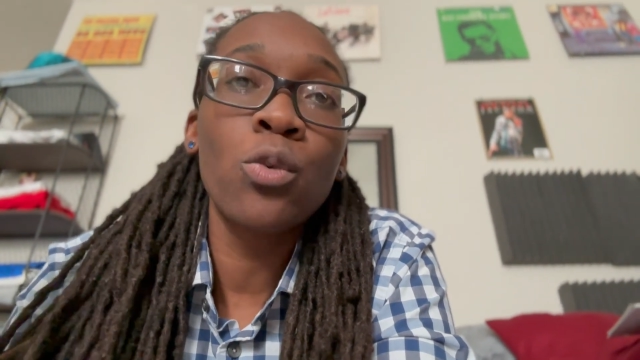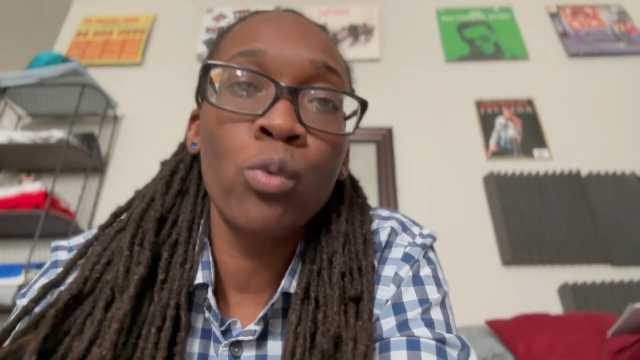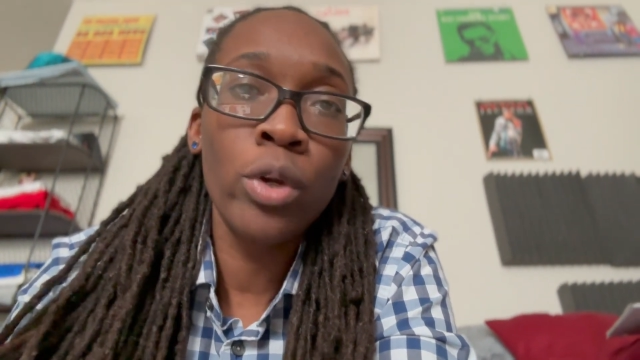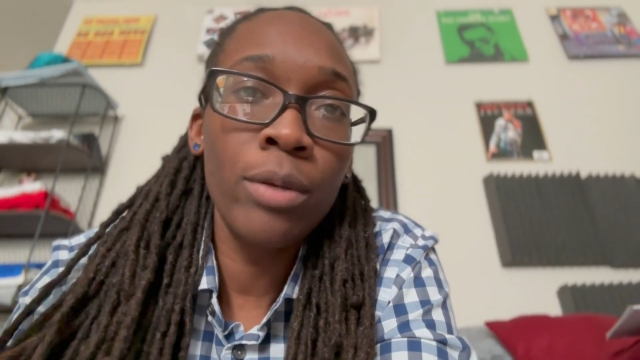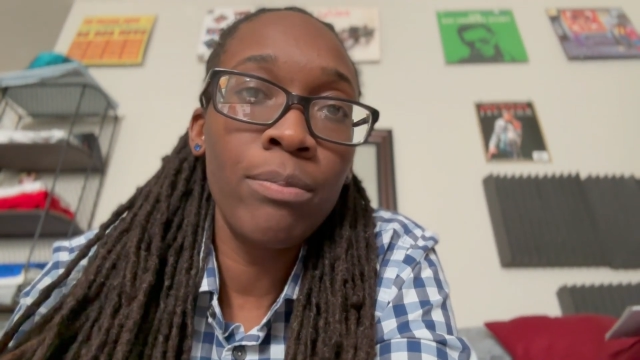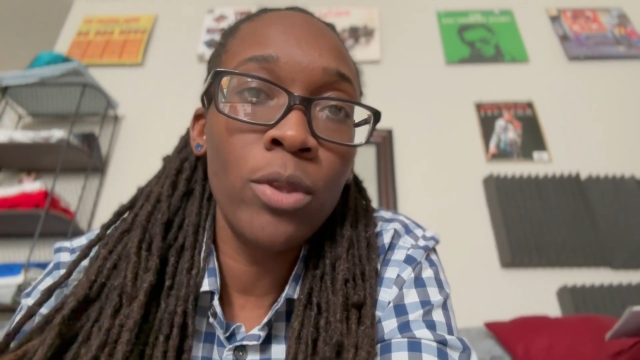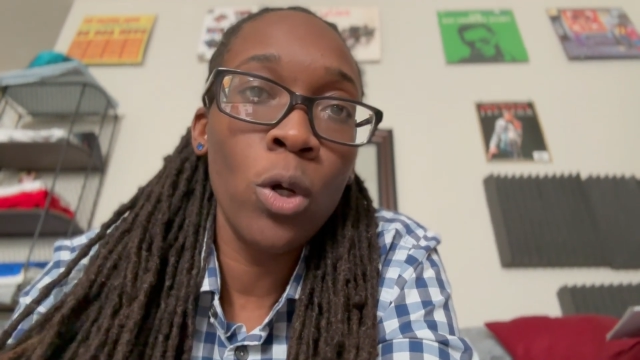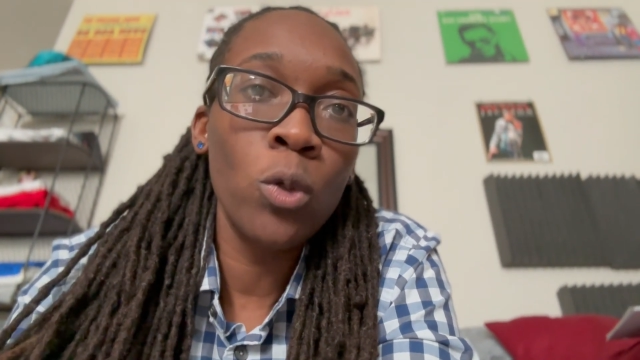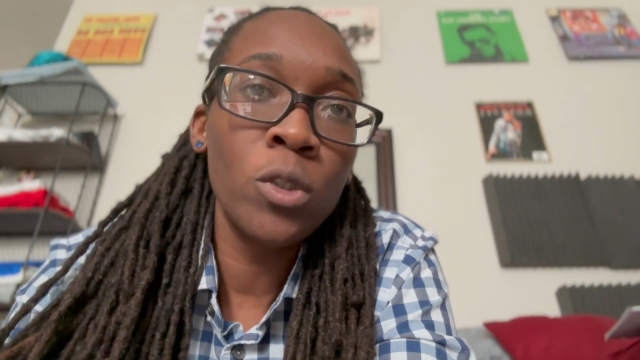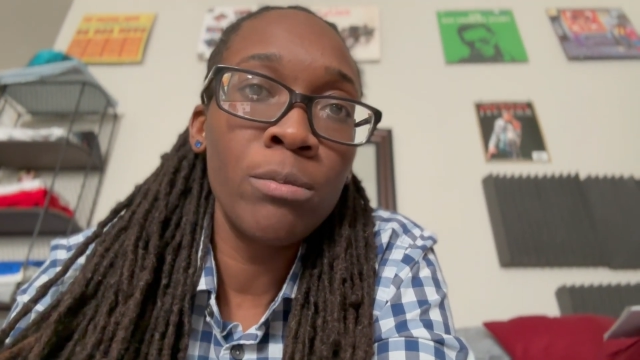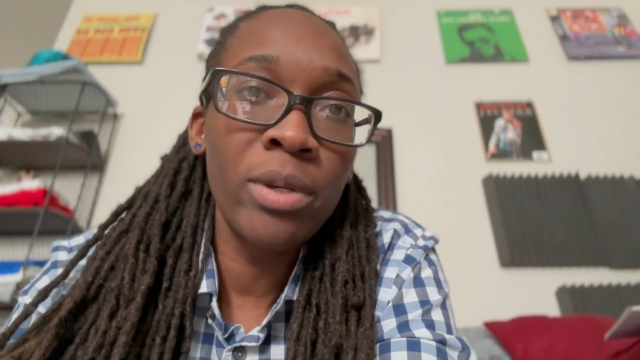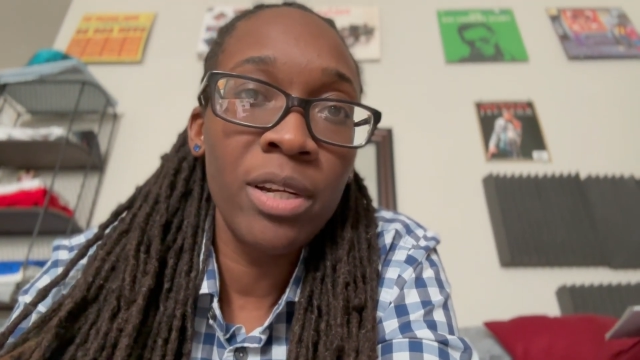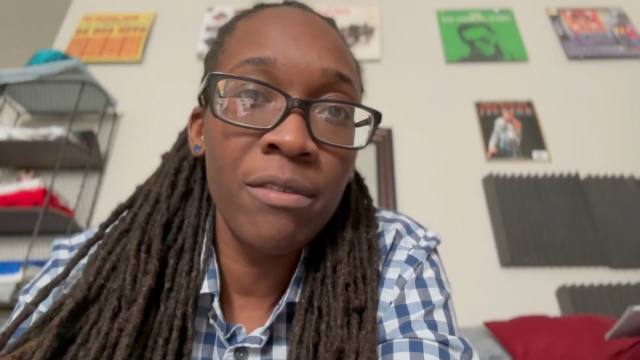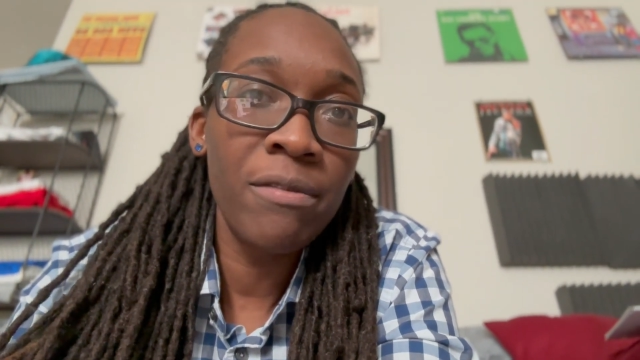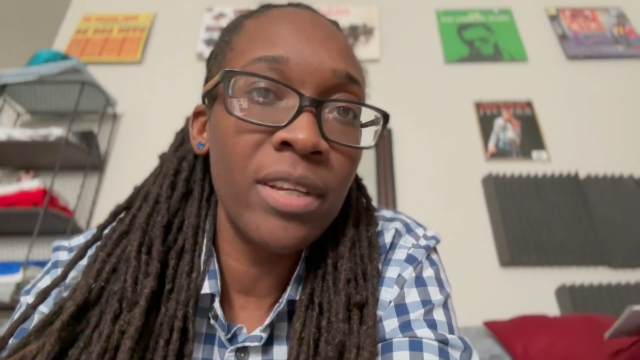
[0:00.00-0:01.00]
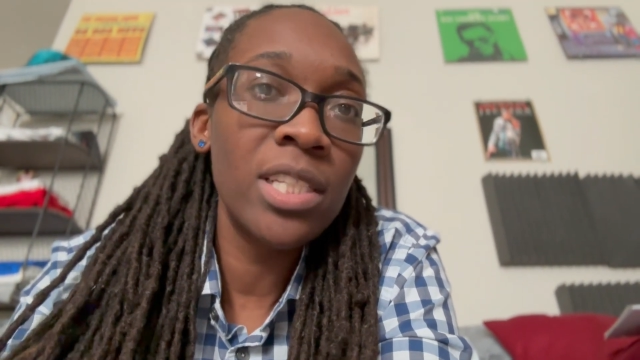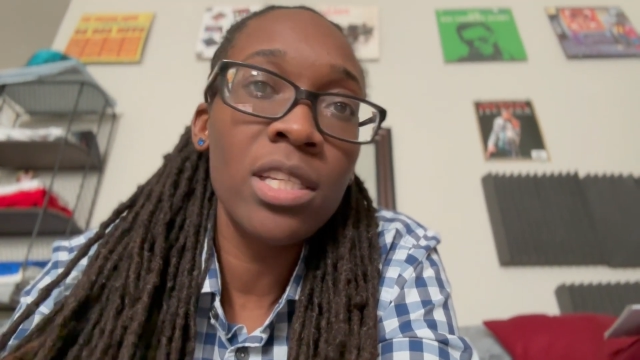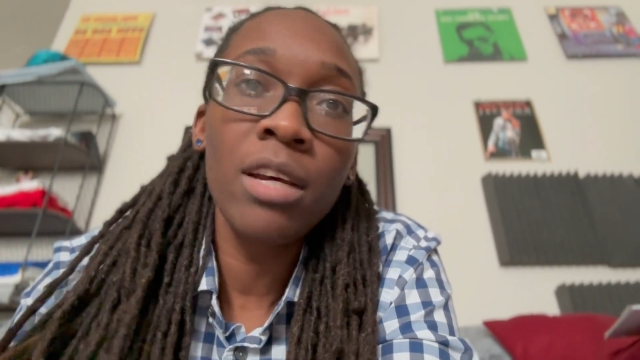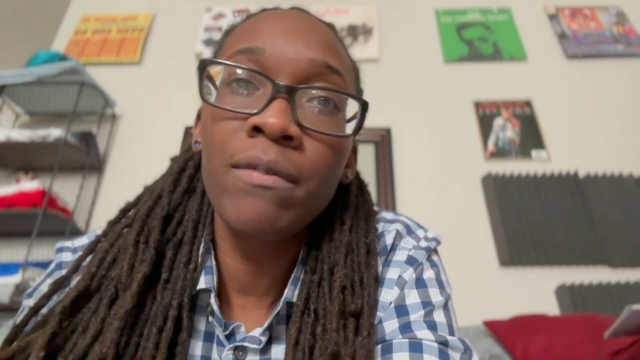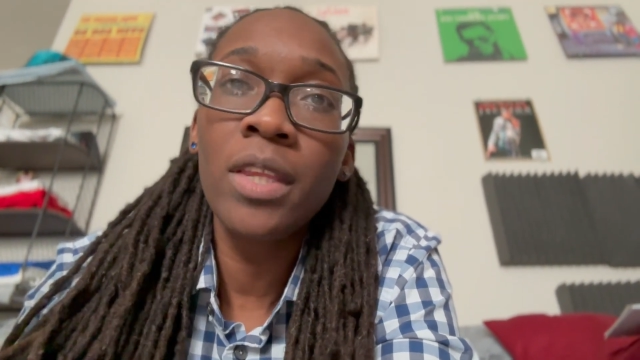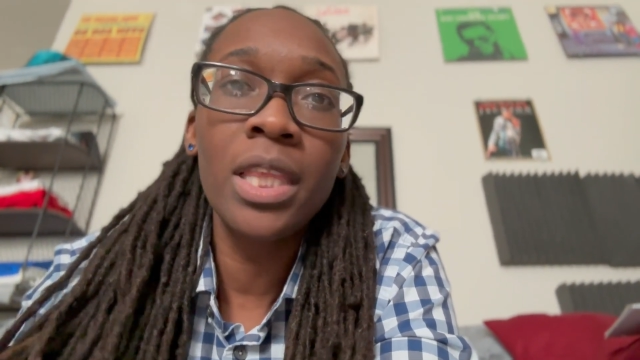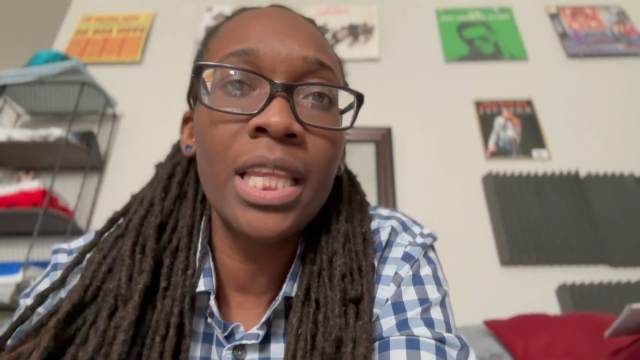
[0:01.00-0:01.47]
reap those benefits
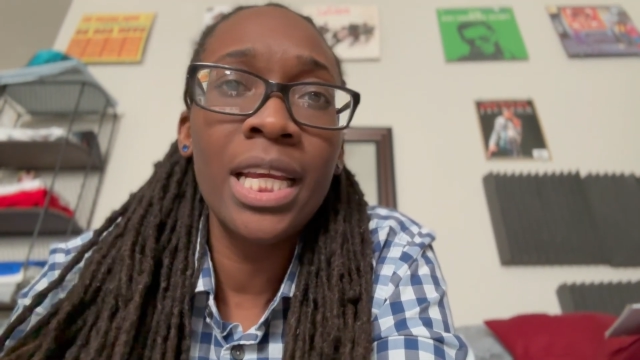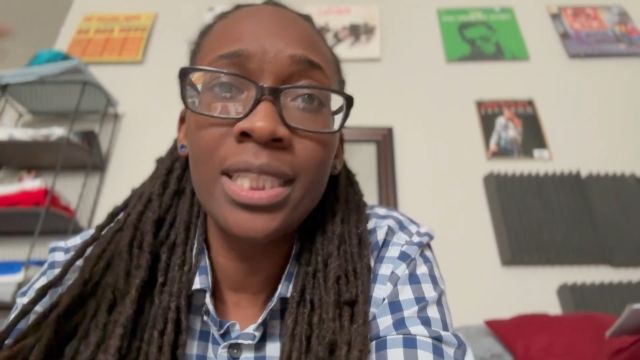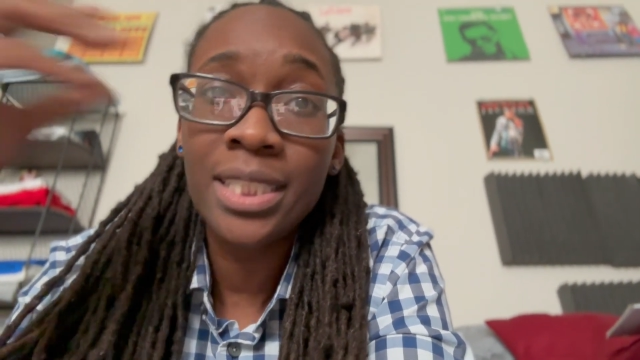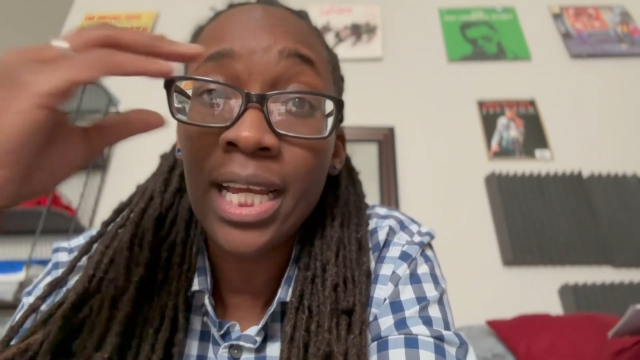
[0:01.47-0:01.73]
of the things